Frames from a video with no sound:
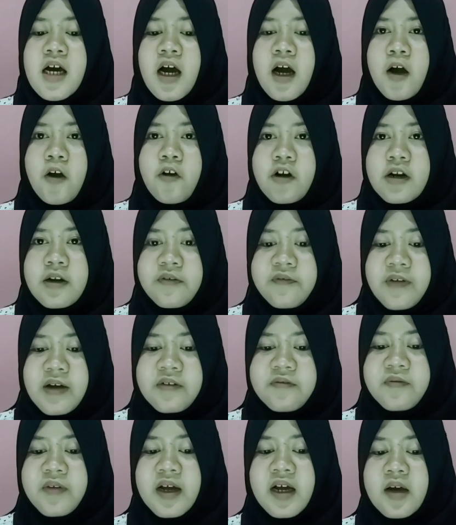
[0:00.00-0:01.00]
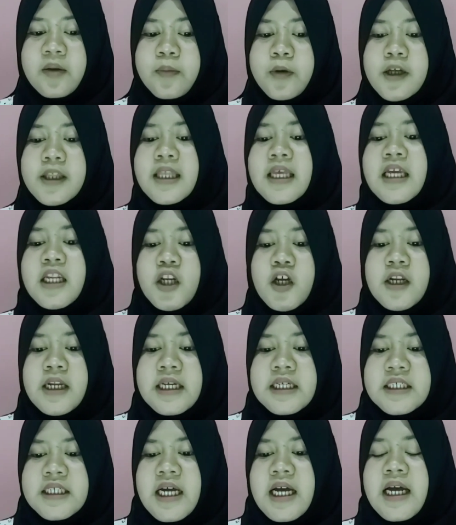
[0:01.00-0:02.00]
or the fun fact about
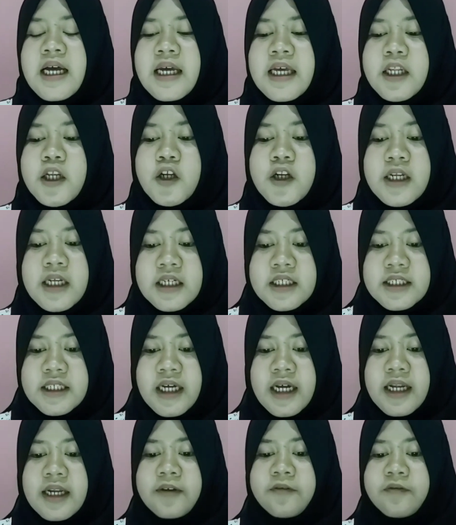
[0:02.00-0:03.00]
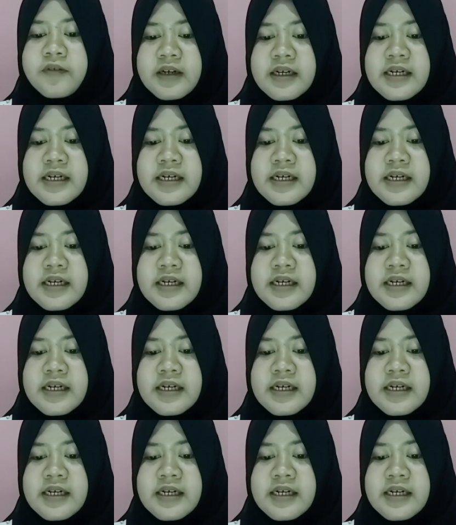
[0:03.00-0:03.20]
Indonesia. Indonesian